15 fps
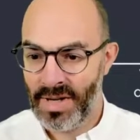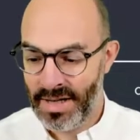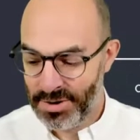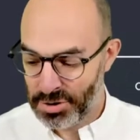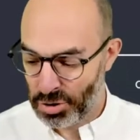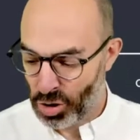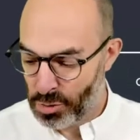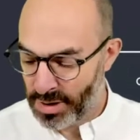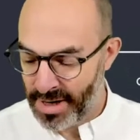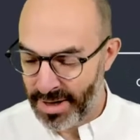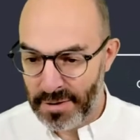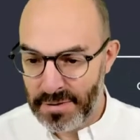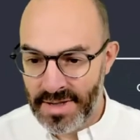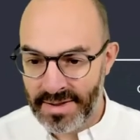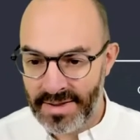So nobody
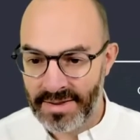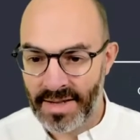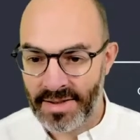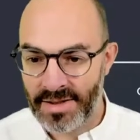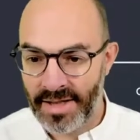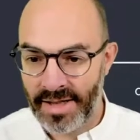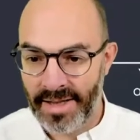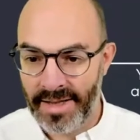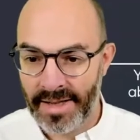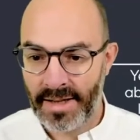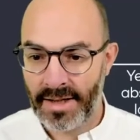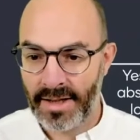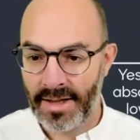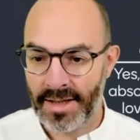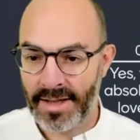loves it, that's clear.
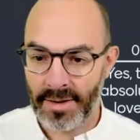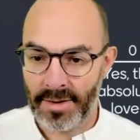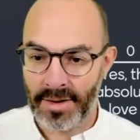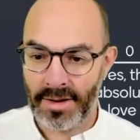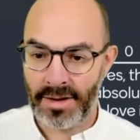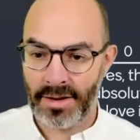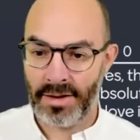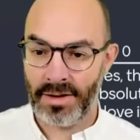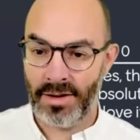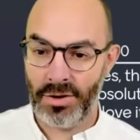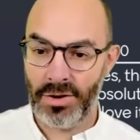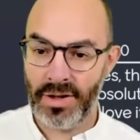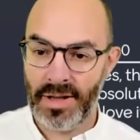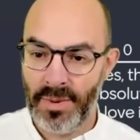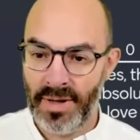Luckily,